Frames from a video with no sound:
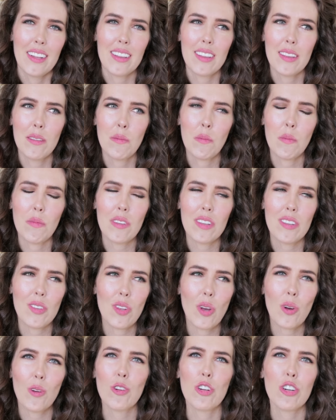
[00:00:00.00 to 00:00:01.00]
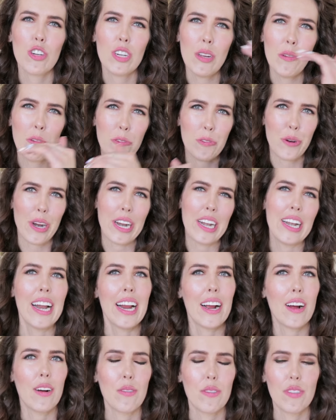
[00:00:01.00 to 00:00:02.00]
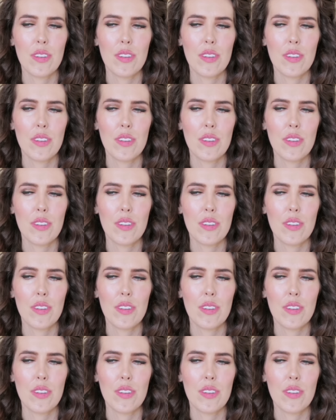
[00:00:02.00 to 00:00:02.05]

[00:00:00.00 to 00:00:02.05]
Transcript: this is a whole shift right now.